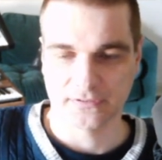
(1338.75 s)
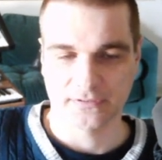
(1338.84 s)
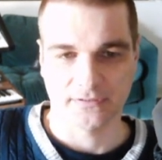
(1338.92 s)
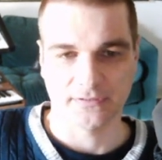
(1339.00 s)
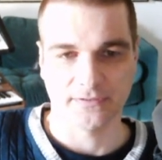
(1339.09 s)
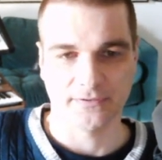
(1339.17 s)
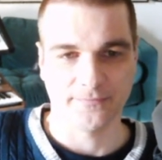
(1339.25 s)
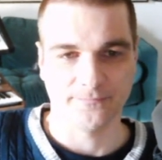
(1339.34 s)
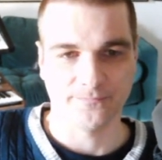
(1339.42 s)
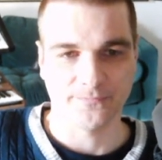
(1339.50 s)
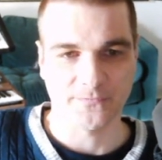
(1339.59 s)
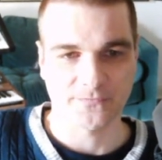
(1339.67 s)

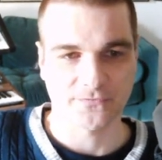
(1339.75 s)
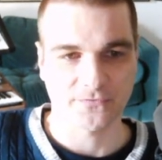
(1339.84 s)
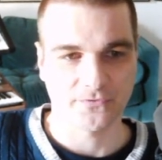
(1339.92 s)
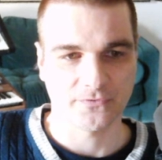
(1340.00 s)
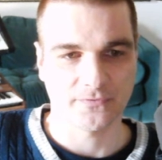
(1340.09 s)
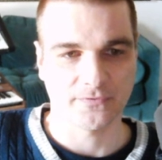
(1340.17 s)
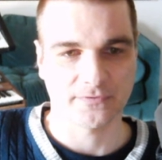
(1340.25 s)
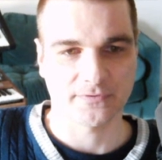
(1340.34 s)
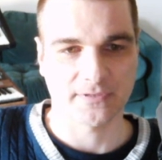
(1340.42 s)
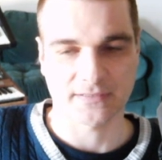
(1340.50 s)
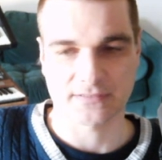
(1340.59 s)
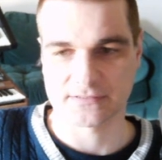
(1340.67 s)
So
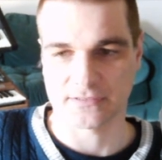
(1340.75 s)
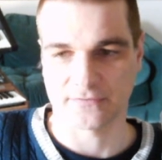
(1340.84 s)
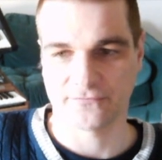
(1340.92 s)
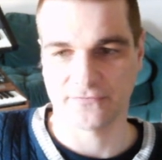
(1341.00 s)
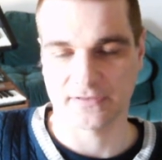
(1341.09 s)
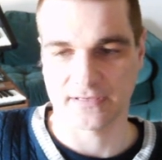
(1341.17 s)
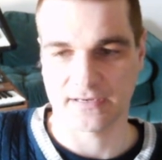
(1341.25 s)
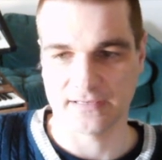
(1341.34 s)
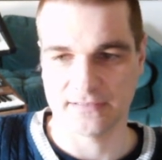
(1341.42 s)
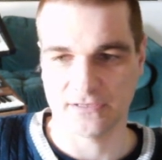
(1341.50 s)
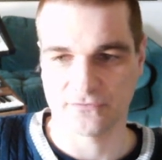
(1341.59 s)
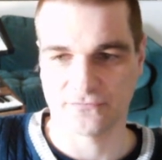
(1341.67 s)
that's something that I
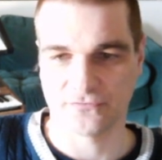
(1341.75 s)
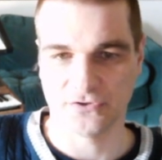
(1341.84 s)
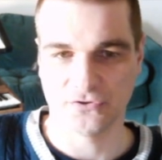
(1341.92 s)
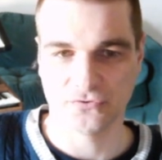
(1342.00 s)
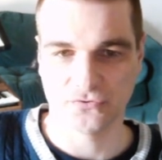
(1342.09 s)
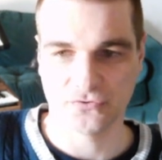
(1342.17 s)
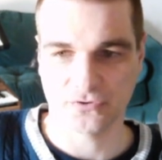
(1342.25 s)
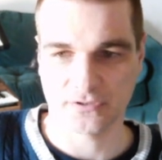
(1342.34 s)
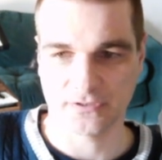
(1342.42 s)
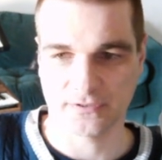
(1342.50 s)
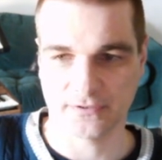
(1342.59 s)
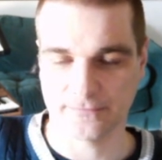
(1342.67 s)
did for you,
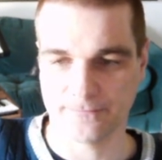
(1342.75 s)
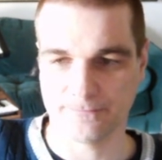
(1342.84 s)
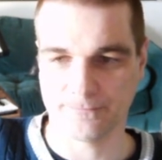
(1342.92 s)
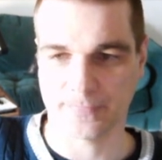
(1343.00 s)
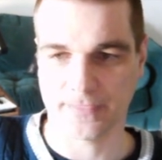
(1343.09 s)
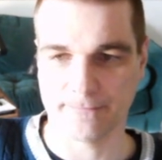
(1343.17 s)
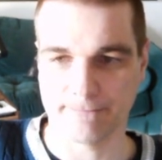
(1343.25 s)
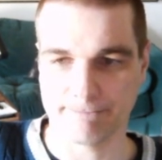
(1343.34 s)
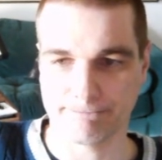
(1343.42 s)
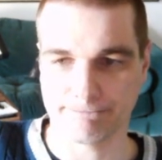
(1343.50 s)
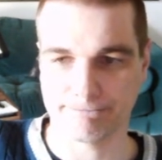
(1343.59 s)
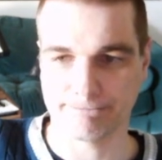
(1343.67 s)

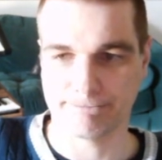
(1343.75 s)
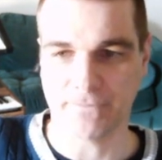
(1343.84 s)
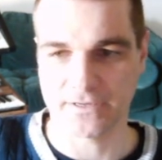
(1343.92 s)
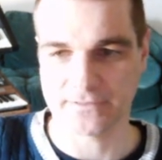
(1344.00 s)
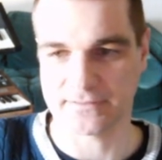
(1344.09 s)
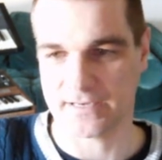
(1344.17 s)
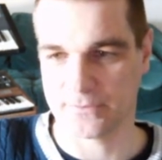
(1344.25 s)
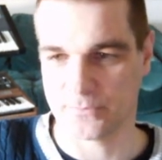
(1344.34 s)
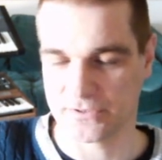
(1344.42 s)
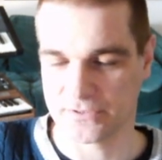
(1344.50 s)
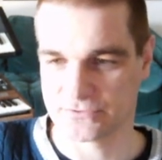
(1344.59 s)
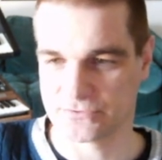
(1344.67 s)
but I
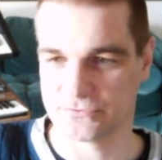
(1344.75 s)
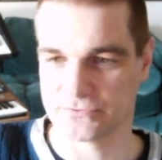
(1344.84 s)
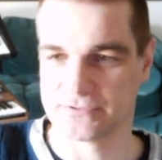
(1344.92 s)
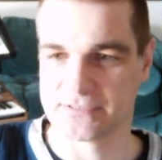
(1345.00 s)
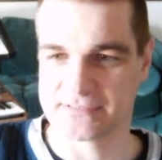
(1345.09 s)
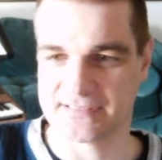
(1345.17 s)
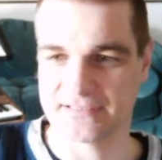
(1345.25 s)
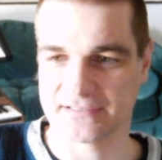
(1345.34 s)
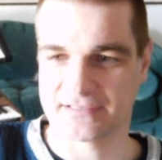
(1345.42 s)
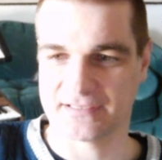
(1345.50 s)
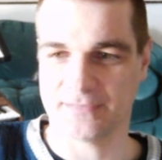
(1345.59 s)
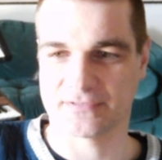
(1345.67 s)
wanted to still
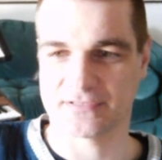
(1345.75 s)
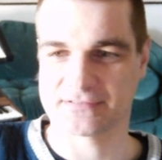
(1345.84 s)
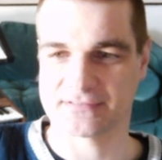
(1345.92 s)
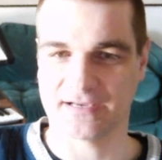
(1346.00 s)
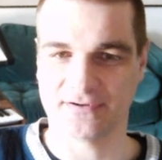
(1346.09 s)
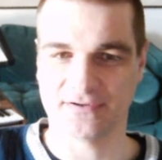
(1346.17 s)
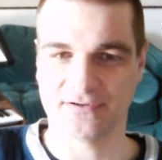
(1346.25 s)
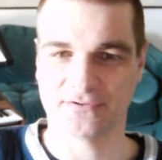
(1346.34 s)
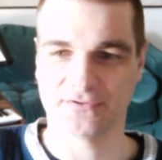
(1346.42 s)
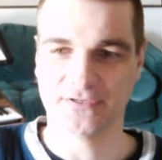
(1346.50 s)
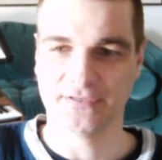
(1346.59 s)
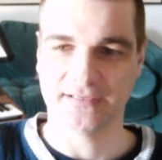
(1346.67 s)
keep the
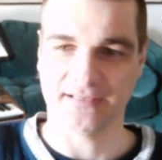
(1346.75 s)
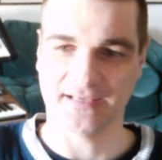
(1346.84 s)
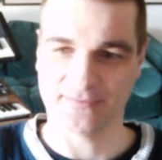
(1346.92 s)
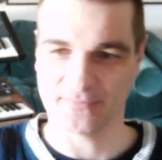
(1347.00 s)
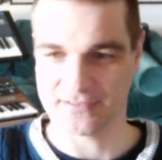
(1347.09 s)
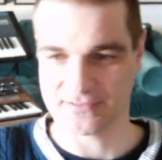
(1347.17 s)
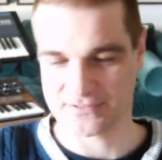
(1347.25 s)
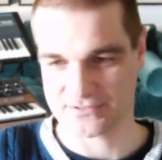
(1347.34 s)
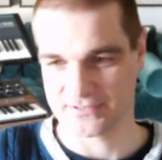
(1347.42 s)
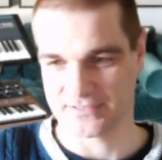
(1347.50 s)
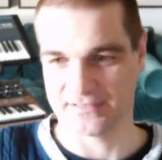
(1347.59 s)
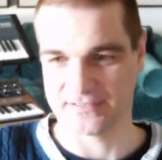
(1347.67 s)
stereo
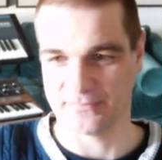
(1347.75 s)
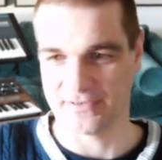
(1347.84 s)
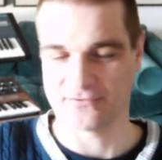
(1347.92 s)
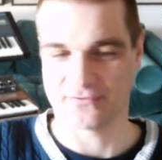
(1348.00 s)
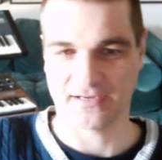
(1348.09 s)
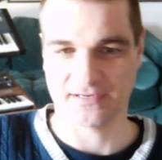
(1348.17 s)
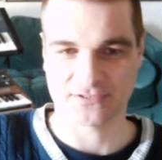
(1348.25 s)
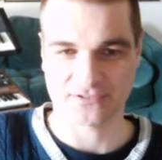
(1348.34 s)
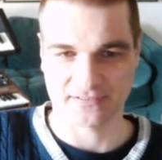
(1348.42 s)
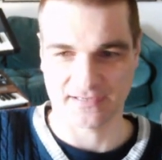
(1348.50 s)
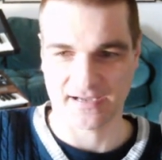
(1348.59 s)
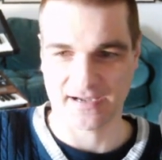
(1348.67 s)
image in the mid-range
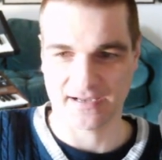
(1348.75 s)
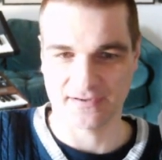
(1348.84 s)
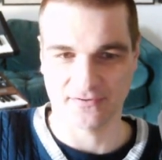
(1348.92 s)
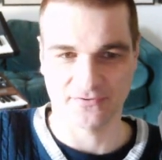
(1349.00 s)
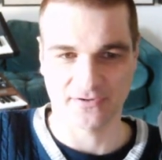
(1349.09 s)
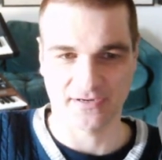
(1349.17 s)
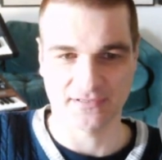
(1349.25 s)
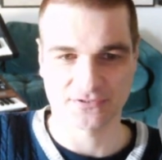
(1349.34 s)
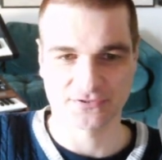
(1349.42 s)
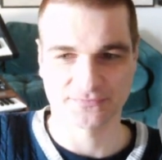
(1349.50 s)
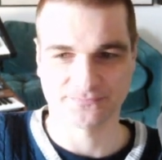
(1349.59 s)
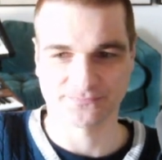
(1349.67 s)
and the high range.